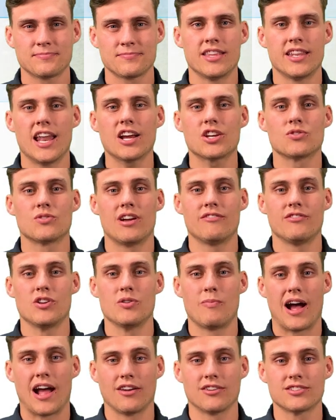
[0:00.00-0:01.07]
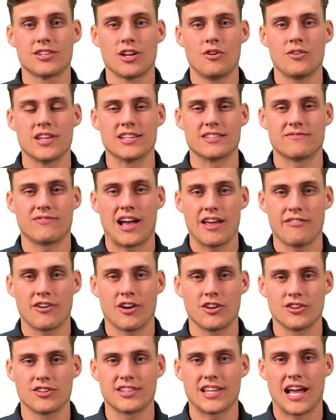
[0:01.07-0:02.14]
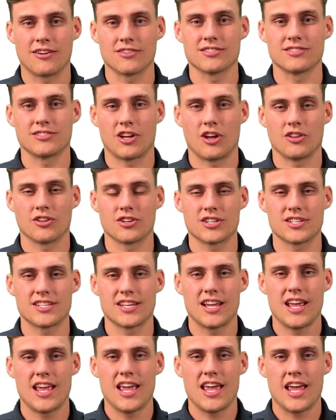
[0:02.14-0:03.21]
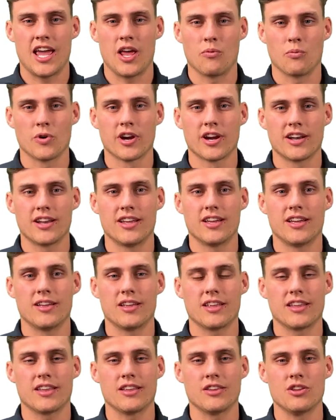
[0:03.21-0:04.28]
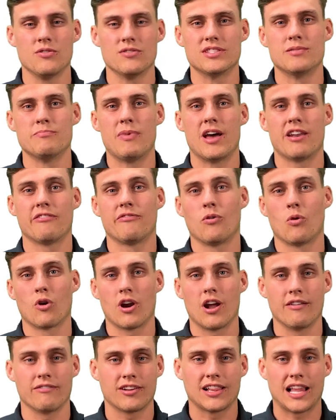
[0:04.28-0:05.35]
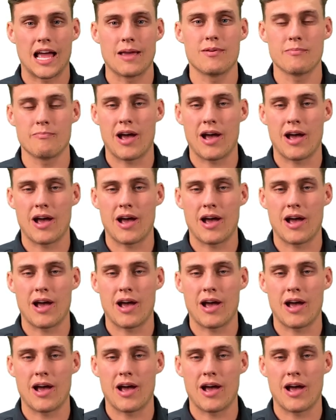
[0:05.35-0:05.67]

The next revenue milestone is $500,000. And we're going to use the metaphor of climbing